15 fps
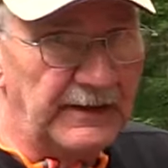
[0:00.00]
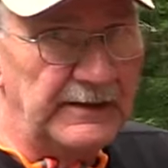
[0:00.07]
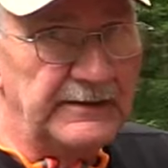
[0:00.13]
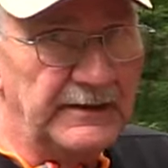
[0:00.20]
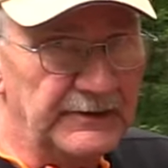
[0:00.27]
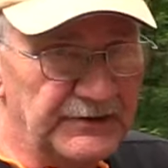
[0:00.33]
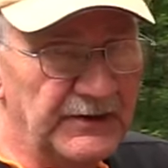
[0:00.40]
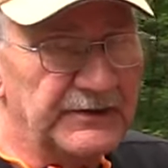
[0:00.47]

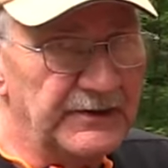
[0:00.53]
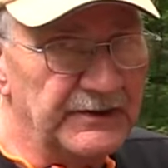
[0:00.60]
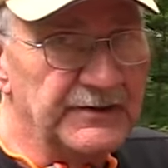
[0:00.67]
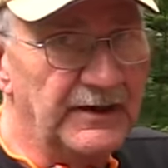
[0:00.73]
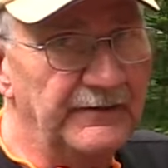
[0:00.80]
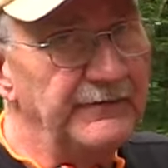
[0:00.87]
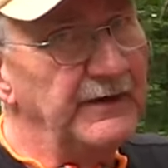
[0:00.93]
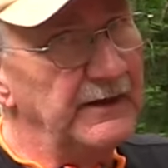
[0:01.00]
eighteen
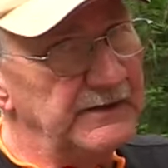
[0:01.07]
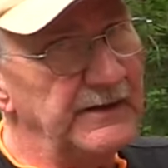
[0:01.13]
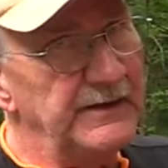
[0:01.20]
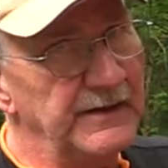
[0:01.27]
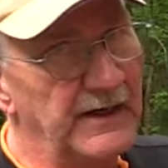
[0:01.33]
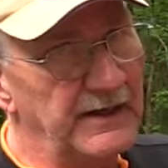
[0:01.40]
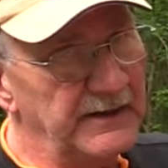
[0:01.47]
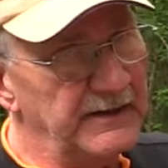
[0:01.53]
sixty-seven, eighteen
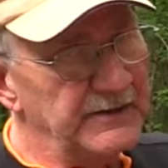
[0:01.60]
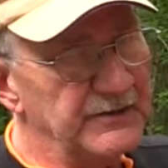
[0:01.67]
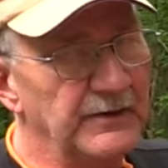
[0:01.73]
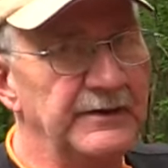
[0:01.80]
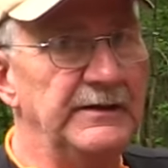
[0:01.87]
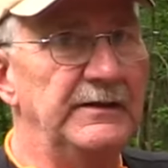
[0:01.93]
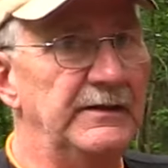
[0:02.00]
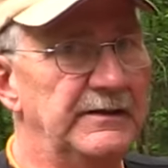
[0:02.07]
nineties, do
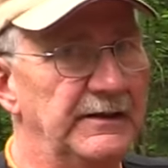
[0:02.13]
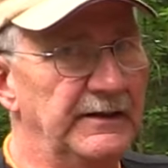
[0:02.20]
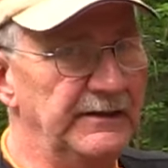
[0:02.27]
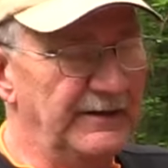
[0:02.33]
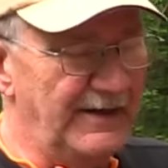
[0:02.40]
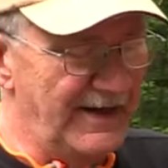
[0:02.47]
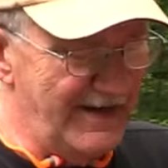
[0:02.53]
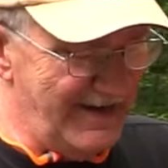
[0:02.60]
I need to tell you
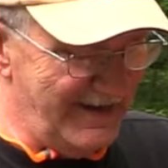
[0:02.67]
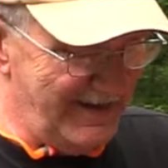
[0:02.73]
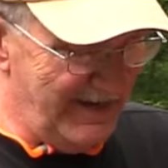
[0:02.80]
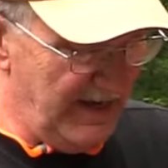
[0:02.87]
that?